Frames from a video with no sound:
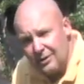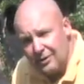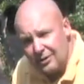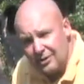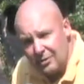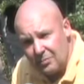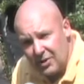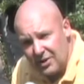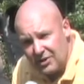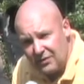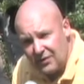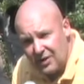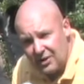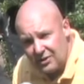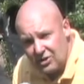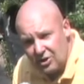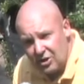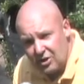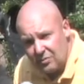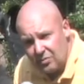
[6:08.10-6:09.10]
the month of
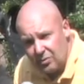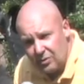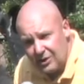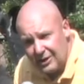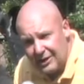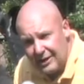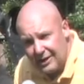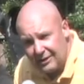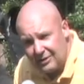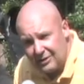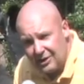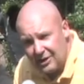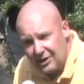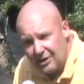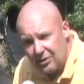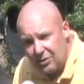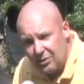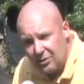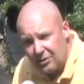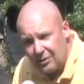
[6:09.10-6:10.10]
October, get out
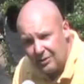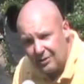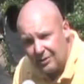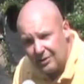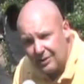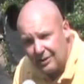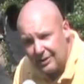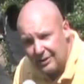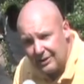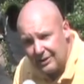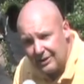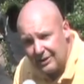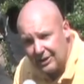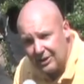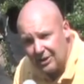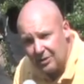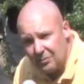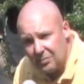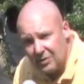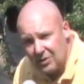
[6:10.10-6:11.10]
there, dig
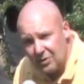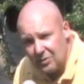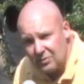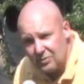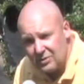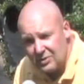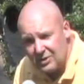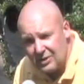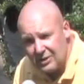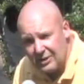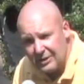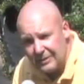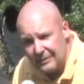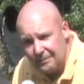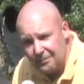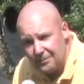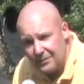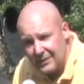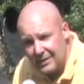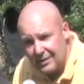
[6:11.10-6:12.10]
up those
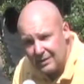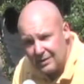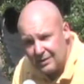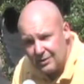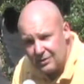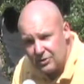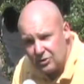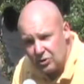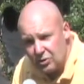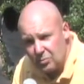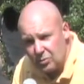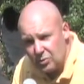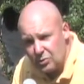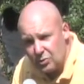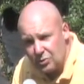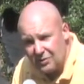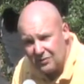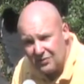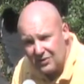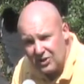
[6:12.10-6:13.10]
tubers or
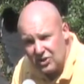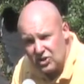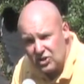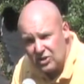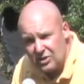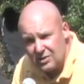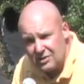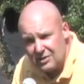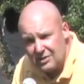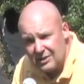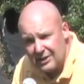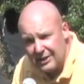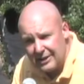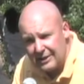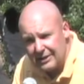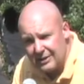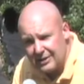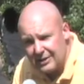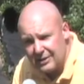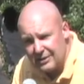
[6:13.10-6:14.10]
divisions
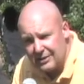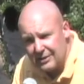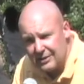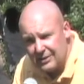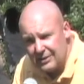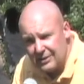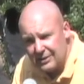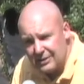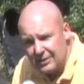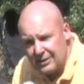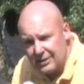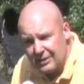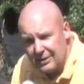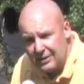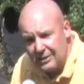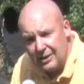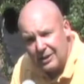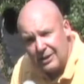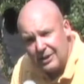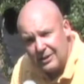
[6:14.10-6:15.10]
and
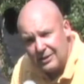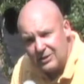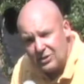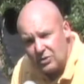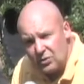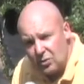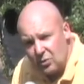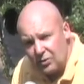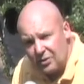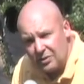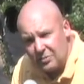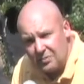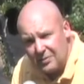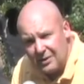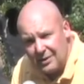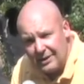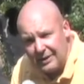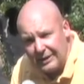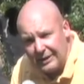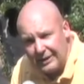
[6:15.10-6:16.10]
store
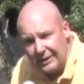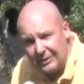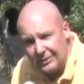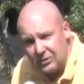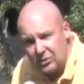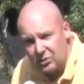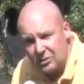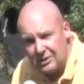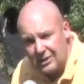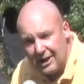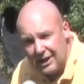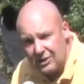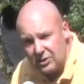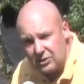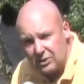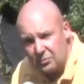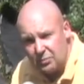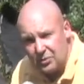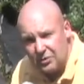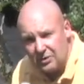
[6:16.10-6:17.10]
them. I
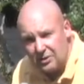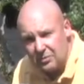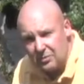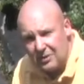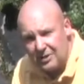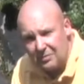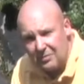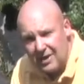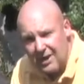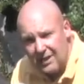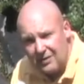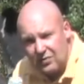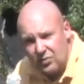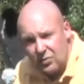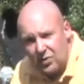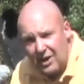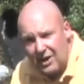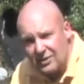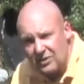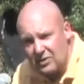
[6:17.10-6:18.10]
usually put them in a bag of
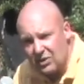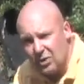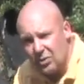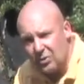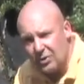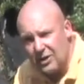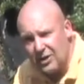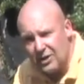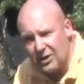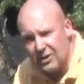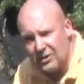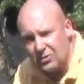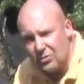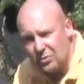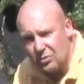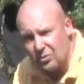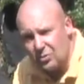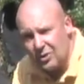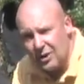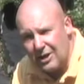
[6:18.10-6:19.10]
dry sawdust
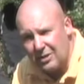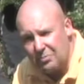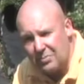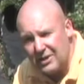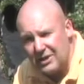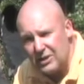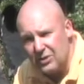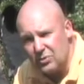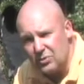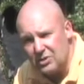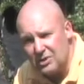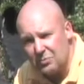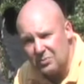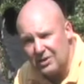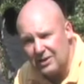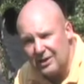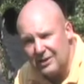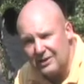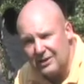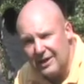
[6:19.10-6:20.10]
or dry peat or
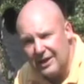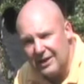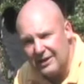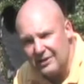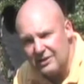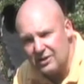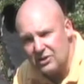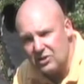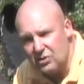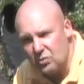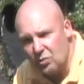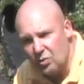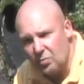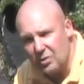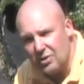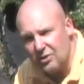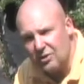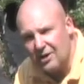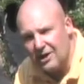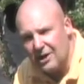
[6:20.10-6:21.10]
something like that and just store them
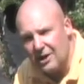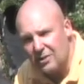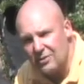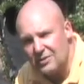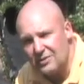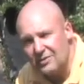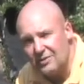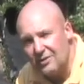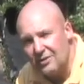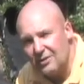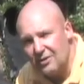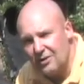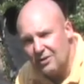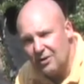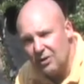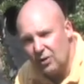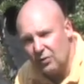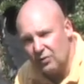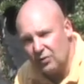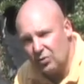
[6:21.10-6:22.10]
under the house
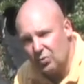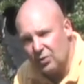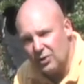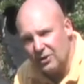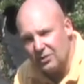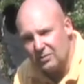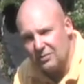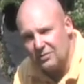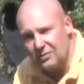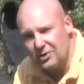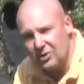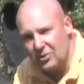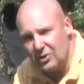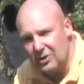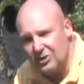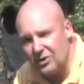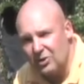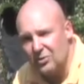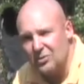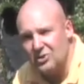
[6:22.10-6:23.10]
over the winter. So
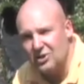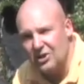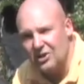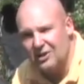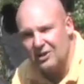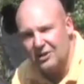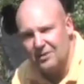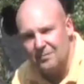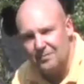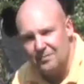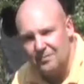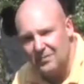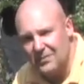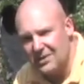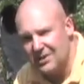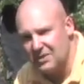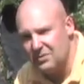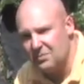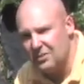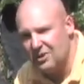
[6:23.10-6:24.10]
get those dug up
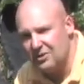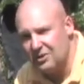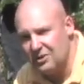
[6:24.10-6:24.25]
this month